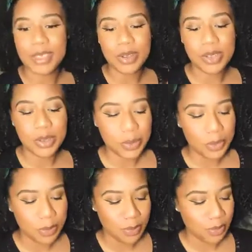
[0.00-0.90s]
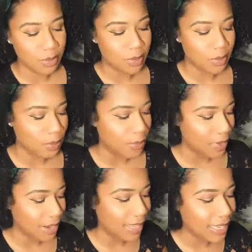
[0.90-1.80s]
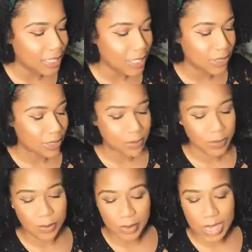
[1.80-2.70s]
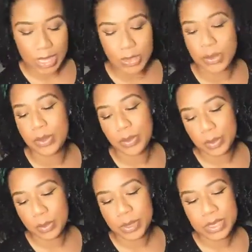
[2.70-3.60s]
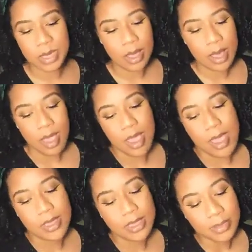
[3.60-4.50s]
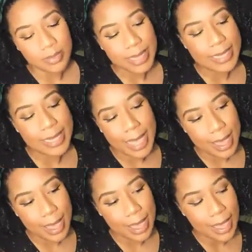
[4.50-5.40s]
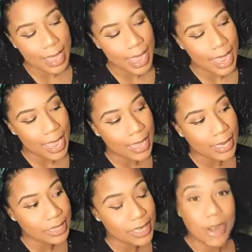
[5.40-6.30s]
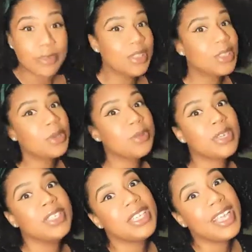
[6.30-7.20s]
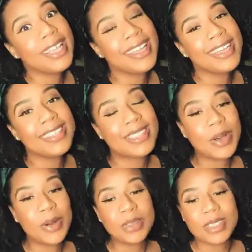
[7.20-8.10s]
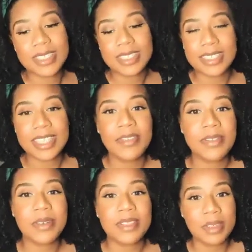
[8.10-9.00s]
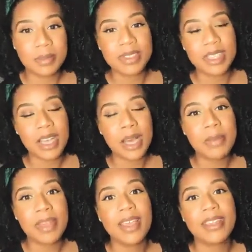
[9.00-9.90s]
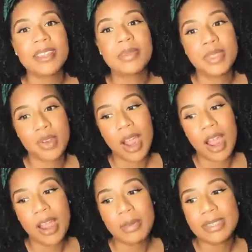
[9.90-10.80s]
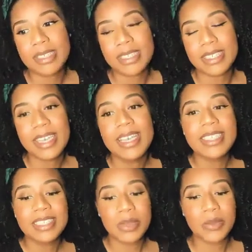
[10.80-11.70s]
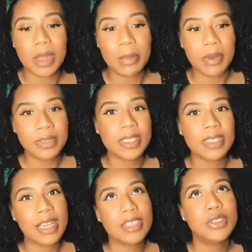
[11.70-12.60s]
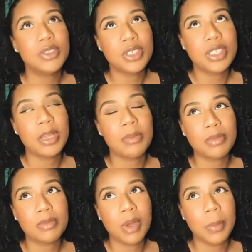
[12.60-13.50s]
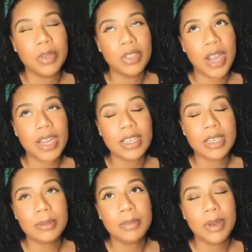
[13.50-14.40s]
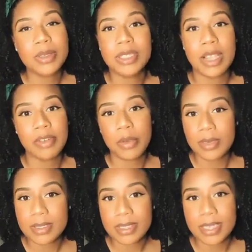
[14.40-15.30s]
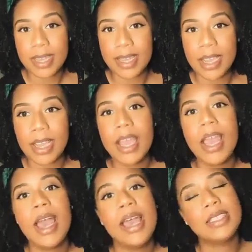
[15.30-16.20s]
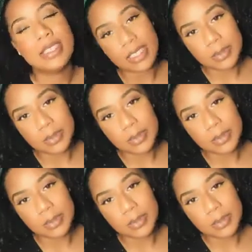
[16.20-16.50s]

showing you what I like to do and what I use and stuff like that, and I really do appreciate it. So just give it a thumbs up and subscribe to see when I'm posting next. Usually I'm gonna try to post every Wednesday at 6